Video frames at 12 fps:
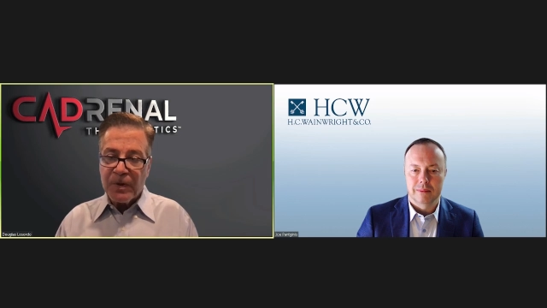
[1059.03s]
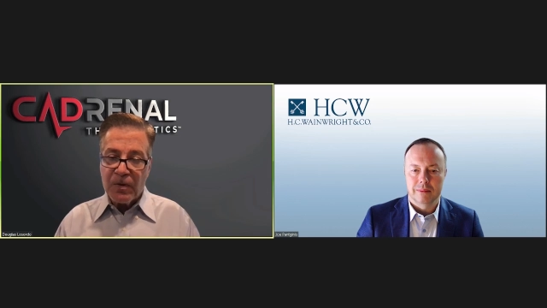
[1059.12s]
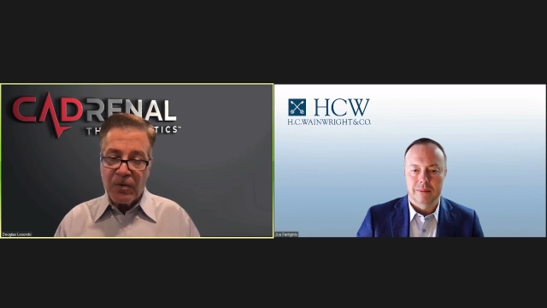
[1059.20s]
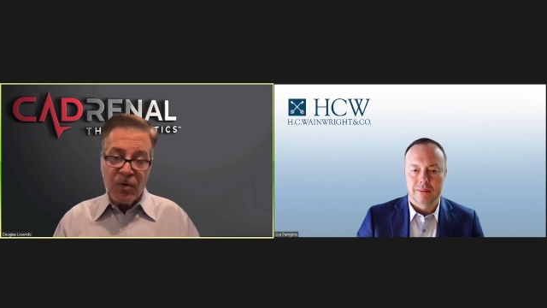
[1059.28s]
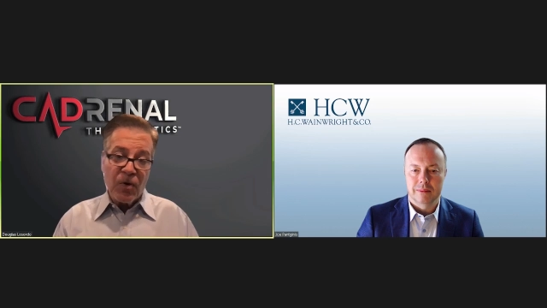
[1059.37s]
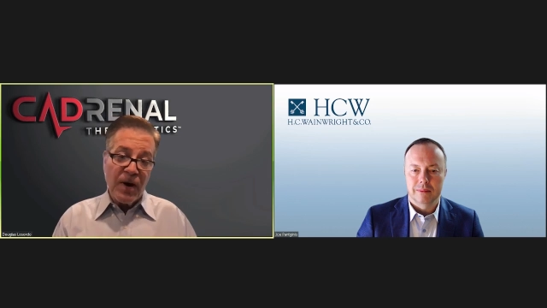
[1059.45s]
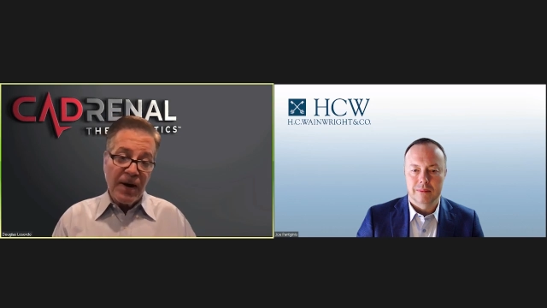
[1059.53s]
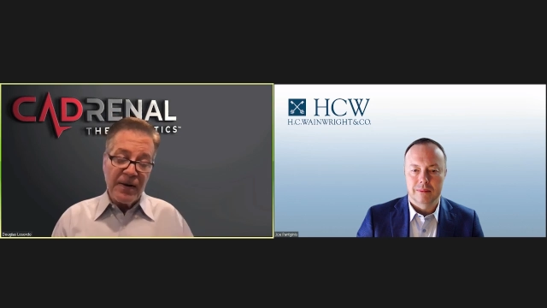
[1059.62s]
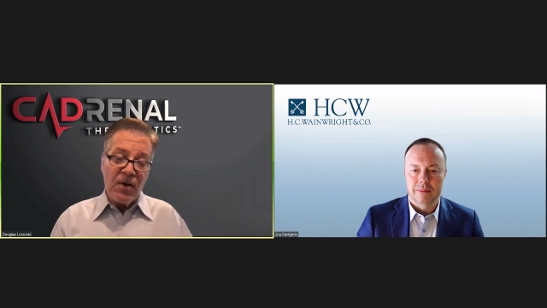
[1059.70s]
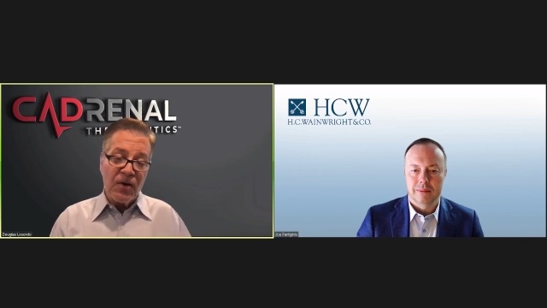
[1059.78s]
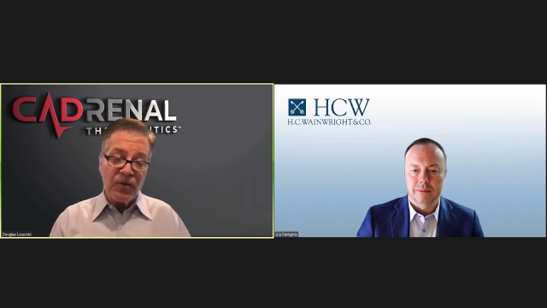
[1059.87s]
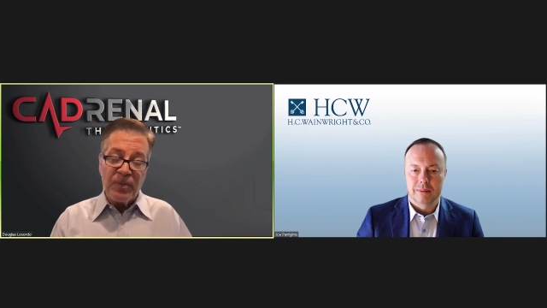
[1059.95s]
Speaker 1: Your I N
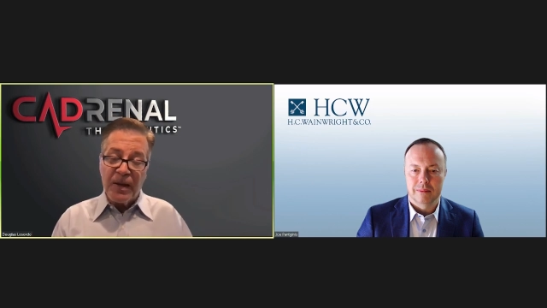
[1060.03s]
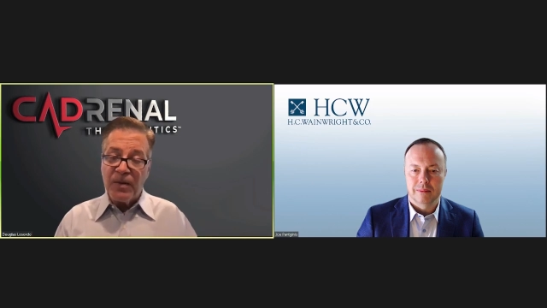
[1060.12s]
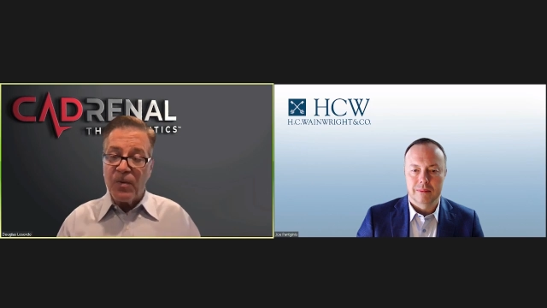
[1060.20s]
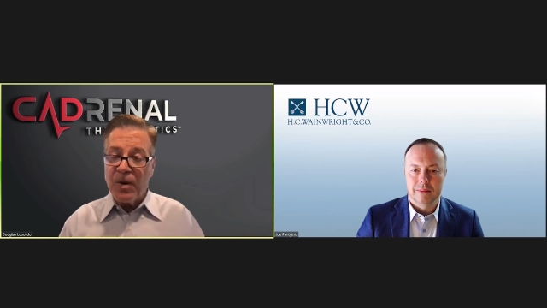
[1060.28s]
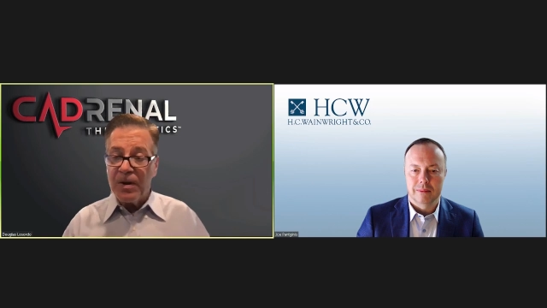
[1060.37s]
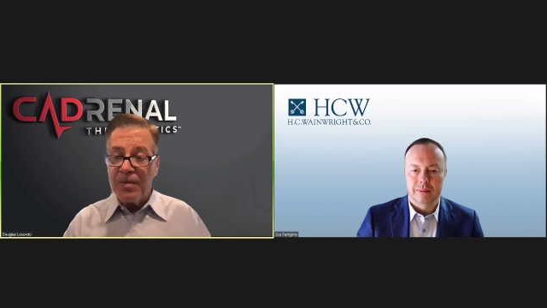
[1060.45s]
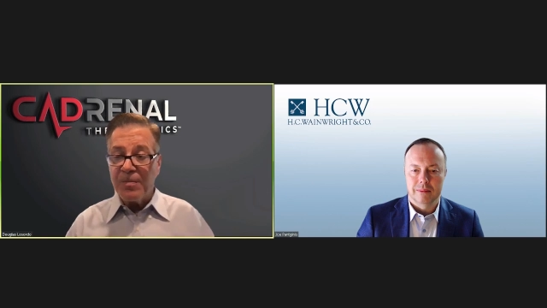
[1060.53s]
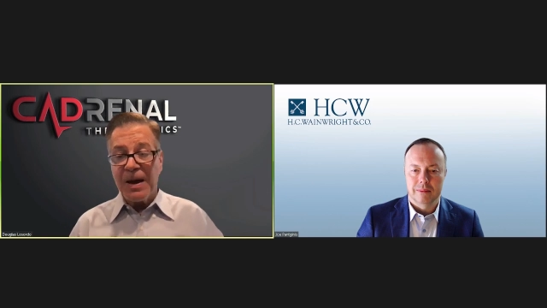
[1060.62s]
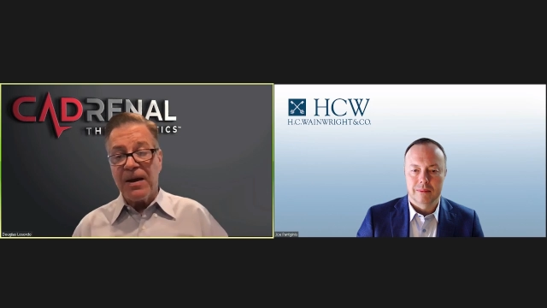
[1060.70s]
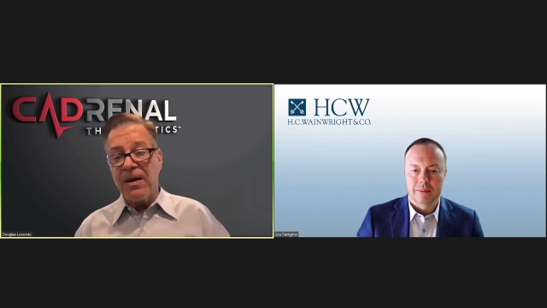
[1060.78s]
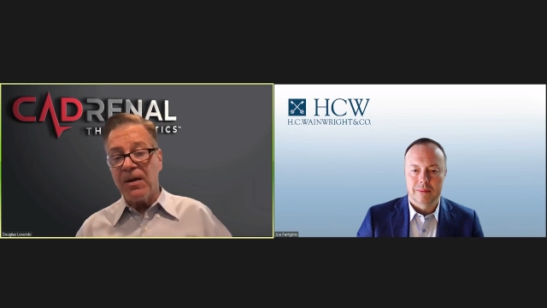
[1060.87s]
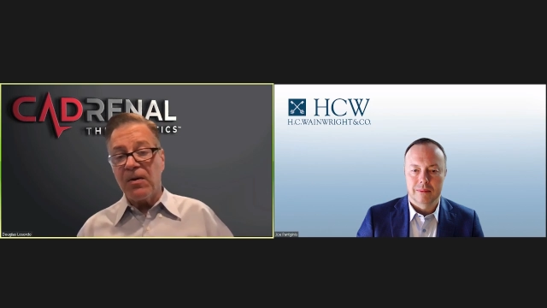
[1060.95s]
R is probably one. My
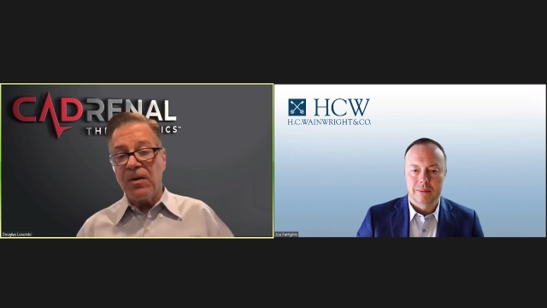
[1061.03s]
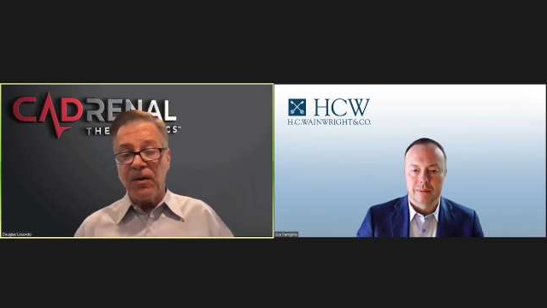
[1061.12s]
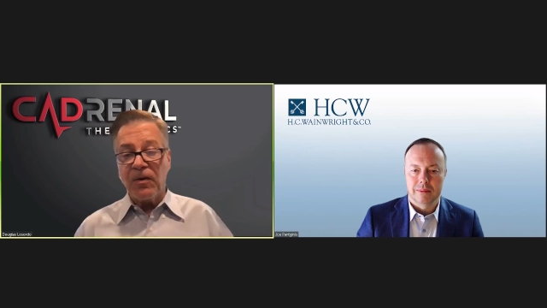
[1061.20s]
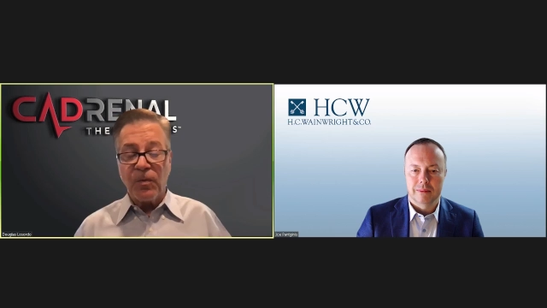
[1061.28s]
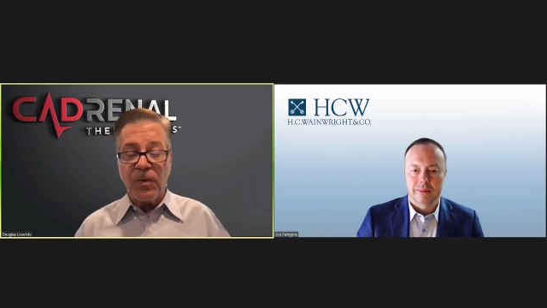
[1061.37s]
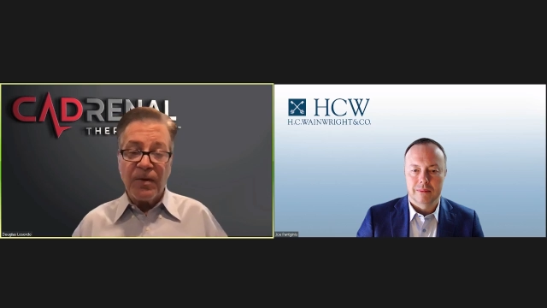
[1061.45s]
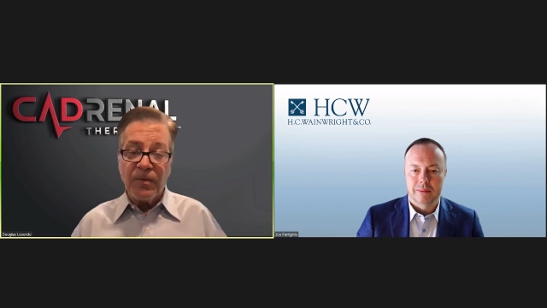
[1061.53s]
I N R is one.